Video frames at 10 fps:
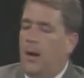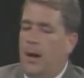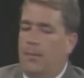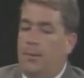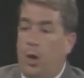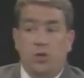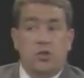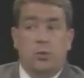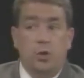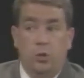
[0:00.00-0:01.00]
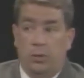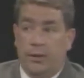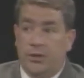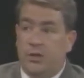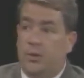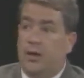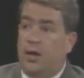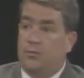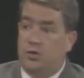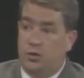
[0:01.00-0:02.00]
but also renewable energy when it
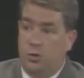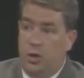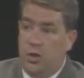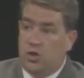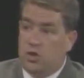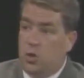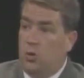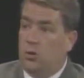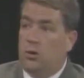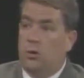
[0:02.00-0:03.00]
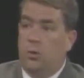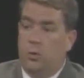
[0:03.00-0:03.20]
comes to solar,